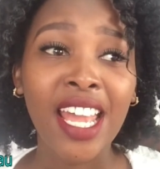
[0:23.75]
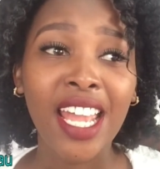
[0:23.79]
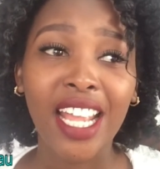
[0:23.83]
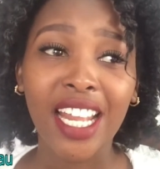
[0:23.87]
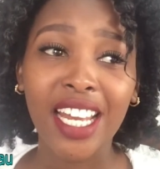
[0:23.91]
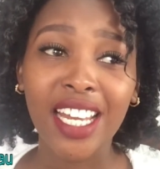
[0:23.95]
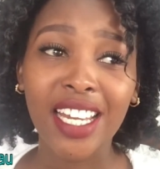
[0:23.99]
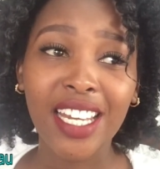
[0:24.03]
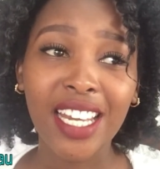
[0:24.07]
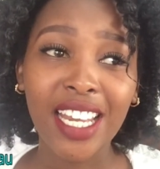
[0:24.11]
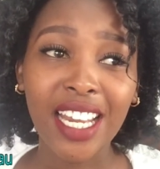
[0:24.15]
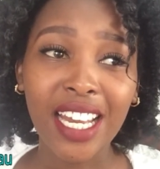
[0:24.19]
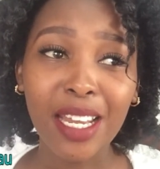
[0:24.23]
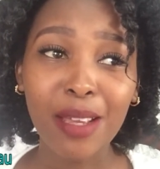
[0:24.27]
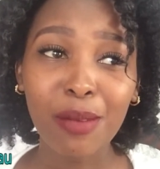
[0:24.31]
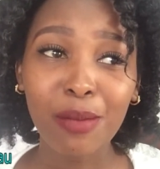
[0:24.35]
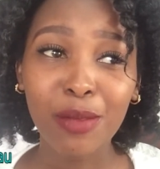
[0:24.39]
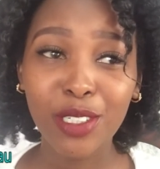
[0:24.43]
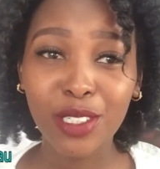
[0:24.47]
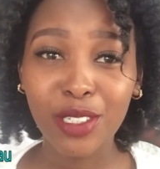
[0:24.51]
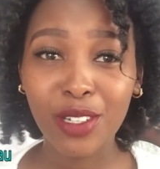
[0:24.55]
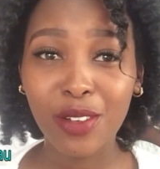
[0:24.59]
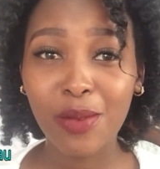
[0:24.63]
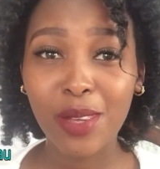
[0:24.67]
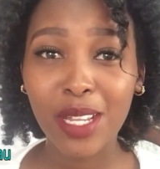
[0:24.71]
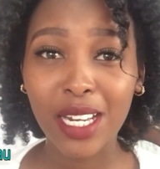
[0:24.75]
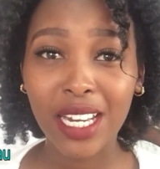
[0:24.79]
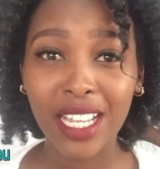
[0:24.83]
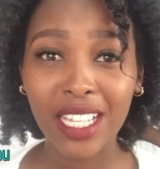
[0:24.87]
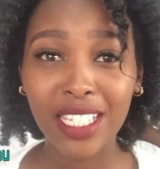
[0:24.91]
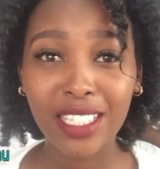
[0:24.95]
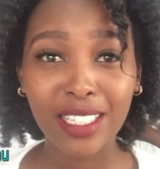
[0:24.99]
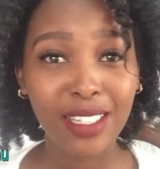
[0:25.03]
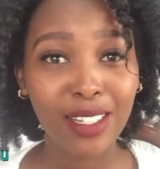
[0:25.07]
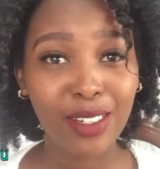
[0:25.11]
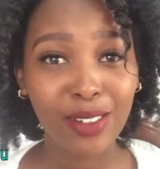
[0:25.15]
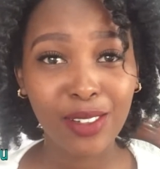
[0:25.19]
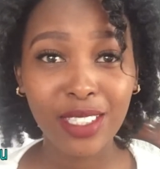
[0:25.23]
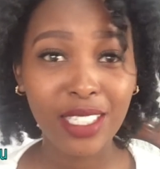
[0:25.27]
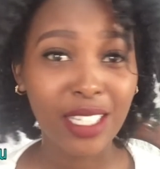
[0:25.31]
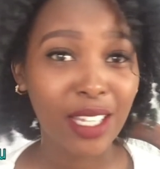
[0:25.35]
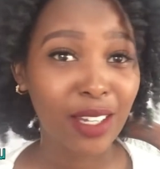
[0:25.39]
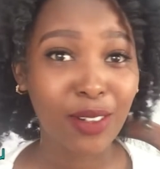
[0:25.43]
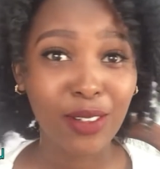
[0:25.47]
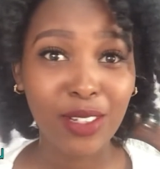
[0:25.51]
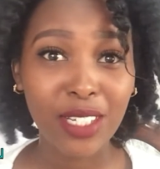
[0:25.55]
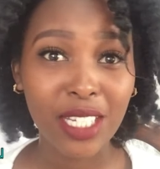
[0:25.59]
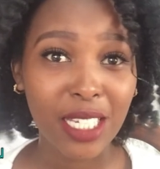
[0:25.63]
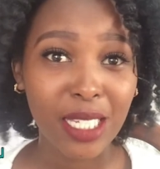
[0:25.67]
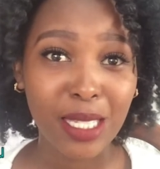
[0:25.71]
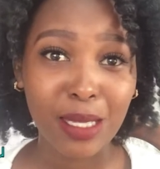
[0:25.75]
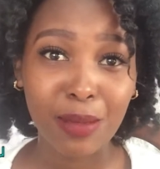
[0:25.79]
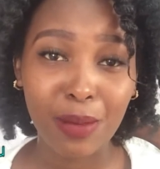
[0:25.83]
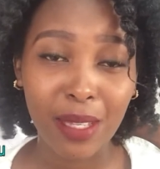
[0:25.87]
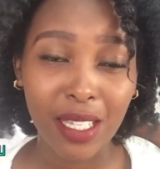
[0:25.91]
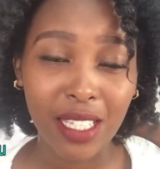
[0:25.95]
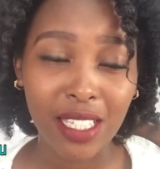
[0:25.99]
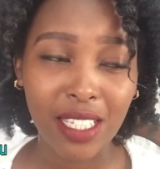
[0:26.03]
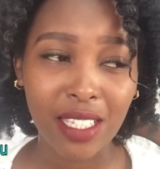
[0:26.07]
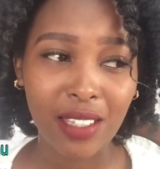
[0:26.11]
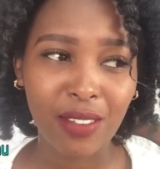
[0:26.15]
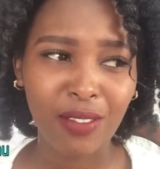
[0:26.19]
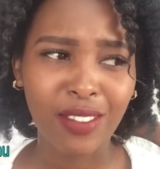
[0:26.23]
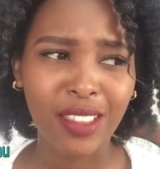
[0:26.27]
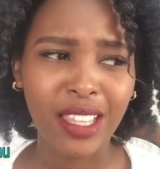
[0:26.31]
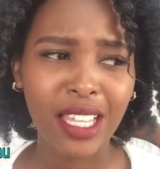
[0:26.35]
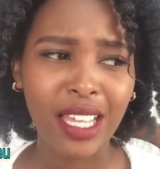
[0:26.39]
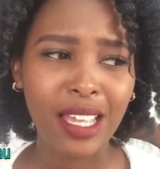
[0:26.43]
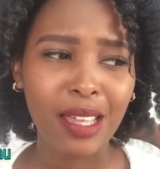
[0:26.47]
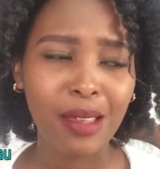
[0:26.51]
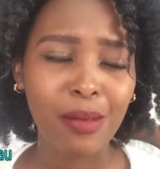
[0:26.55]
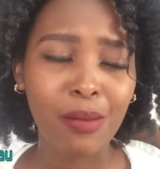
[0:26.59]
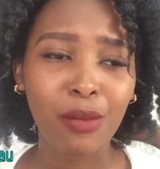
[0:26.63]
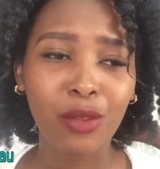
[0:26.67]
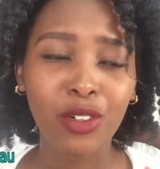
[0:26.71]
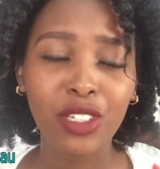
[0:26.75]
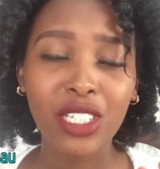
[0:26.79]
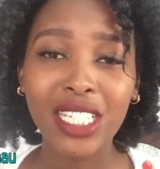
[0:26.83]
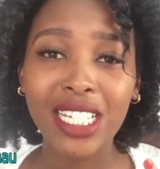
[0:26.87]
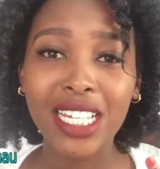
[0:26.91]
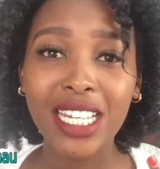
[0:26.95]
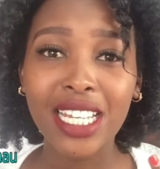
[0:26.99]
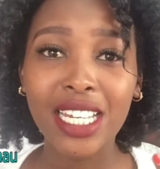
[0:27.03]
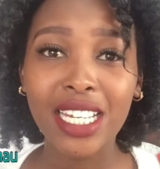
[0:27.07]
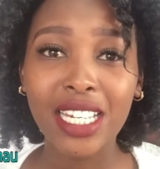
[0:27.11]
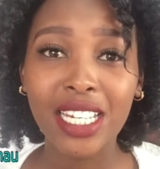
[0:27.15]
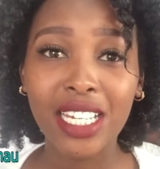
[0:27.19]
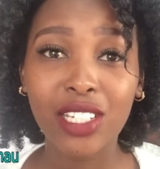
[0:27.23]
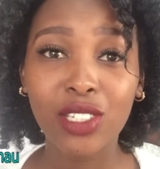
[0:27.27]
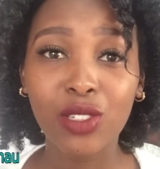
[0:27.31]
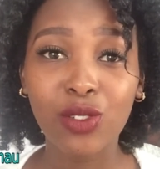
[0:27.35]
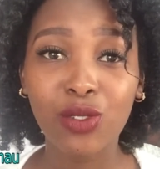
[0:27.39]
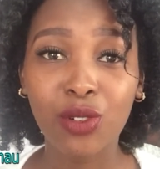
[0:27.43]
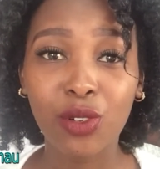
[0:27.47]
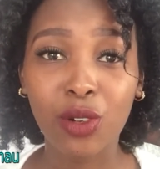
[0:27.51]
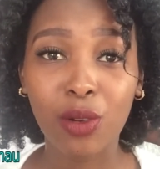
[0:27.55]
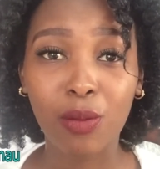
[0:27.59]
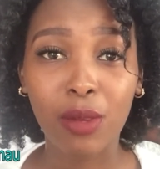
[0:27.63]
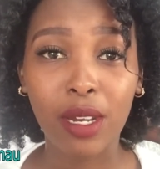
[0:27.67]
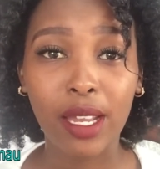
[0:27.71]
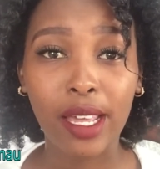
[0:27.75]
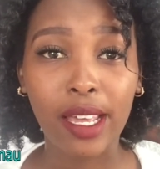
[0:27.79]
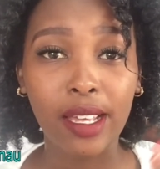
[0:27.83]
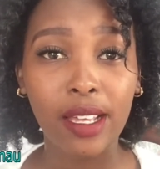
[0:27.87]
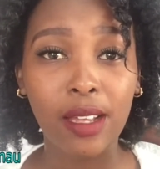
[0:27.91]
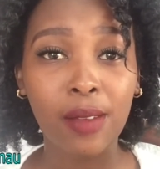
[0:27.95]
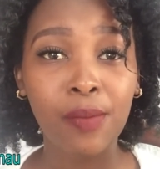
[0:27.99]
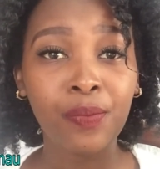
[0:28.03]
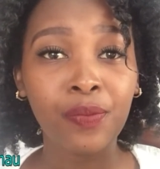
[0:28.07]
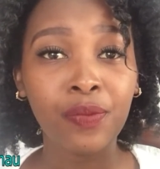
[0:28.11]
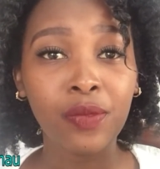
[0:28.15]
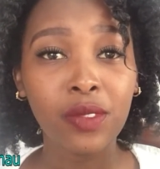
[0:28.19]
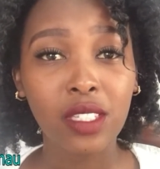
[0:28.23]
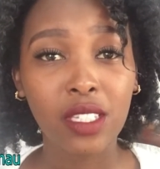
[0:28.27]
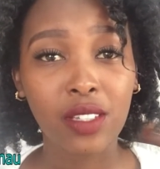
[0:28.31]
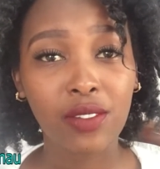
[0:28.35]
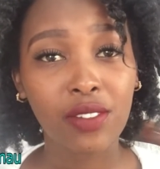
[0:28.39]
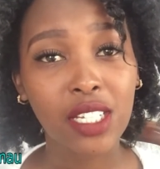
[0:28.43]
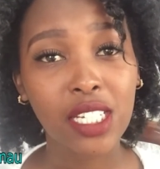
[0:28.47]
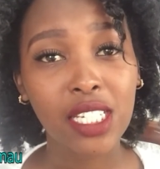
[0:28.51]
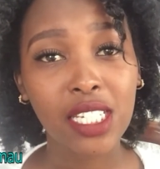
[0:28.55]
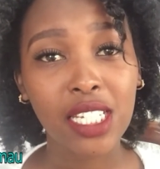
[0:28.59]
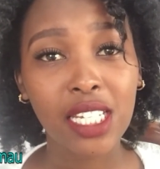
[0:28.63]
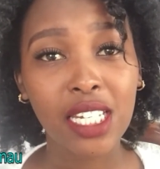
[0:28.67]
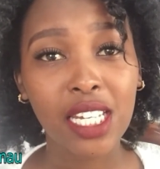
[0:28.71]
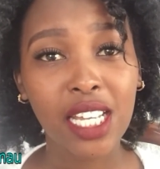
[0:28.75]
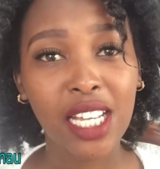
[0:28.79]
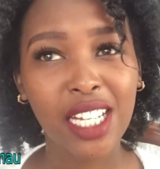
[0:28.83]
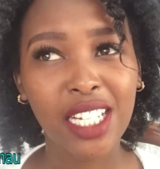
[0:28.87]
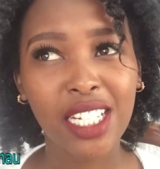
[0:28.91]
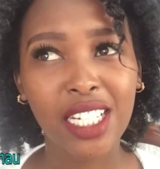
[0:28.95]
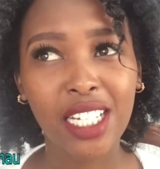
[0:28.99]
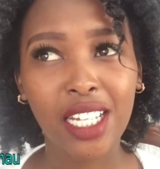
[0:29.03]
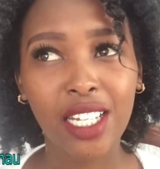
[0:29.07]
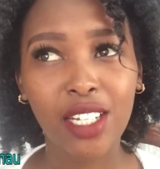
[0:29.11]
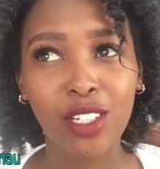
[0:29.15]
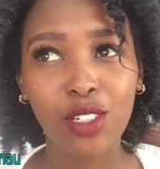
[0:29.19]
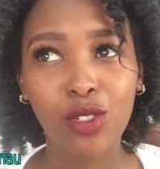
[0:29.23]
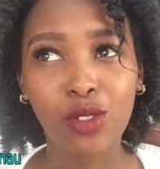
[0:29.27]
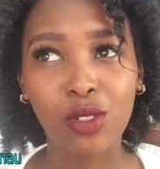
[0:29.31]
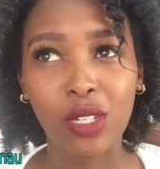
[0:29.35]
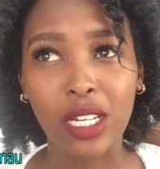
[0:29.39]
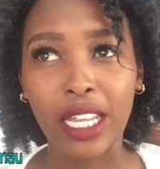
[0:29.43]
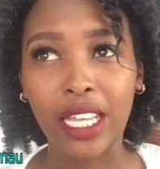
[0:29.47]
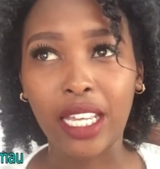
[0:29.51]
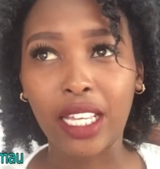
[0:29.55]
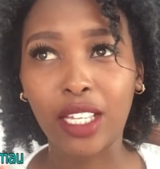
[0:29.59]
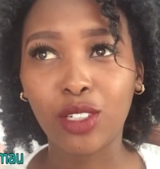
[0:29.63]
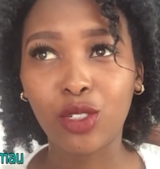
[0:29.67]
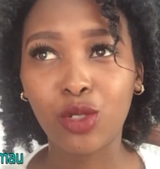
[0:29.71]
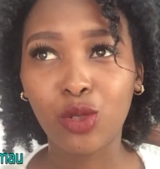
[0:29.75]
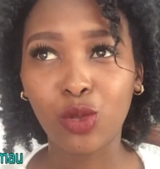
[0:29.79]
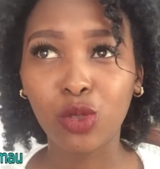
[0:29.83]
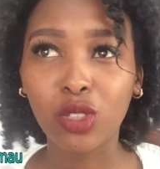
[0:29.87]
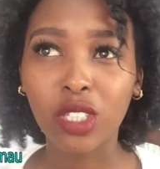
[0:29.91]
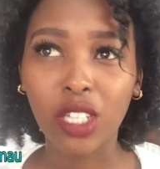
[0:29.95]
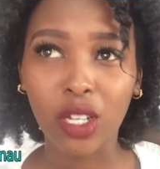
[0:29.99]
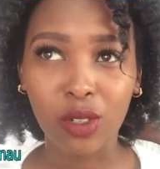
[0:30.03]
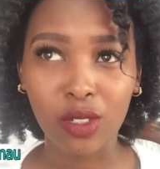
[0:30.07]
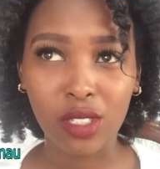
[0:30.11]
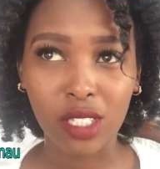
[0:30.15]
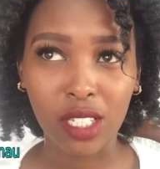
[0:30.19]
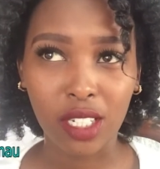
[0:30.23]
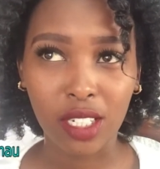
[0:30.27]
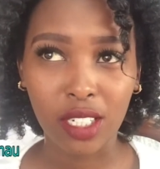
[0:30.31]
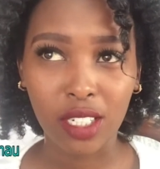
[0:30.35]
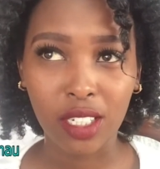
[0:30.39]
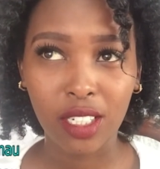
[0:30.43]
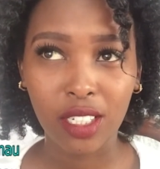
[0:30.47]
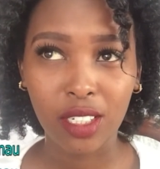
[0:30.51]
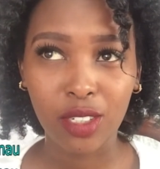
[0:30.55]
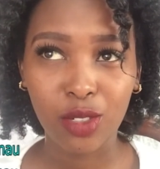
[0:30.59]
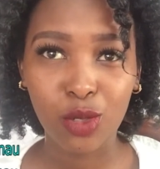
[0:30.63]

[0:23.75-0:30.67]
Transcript: And really, most of my nice clothes are not expensive. They mostly range from like 1700 to like 2000.